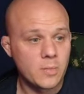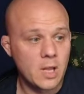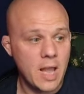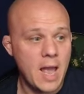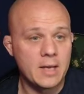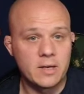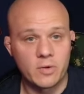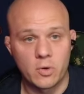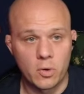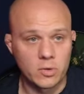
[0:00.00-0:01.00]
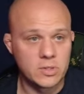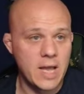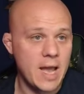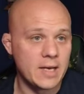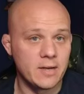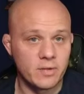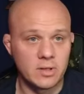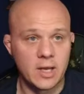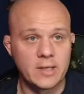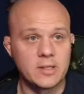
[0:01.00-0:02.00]
adding different corals, adding
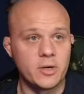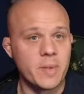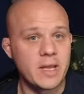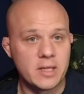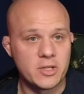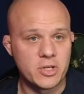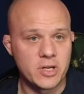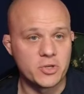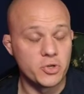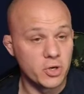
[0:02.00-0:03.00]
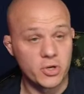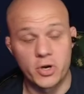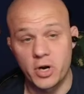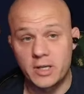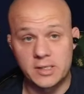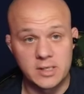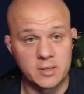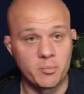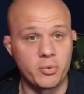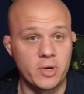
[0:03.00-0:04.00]
different lights, and you're making these changes, you're going to see
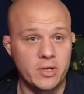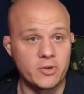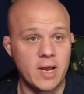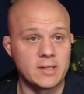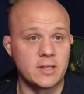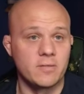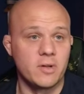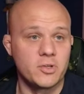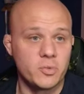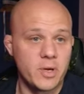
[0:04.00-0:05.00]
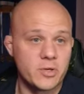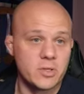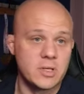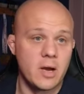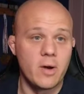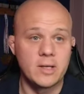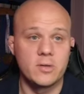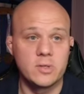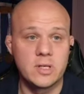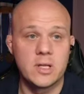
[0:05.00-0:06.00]
some pretty drastic fluctuations. Now, I
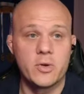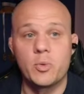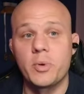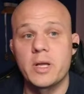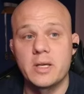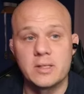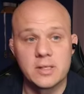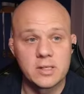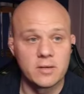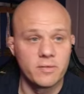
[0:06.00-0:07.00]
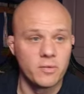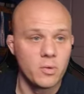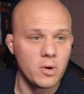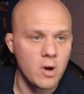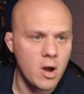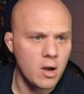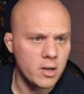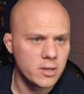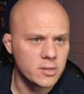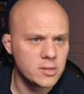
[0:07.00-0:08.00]
do see that you were pretty consistent for
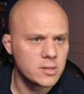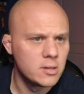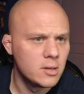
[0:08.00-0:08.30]
August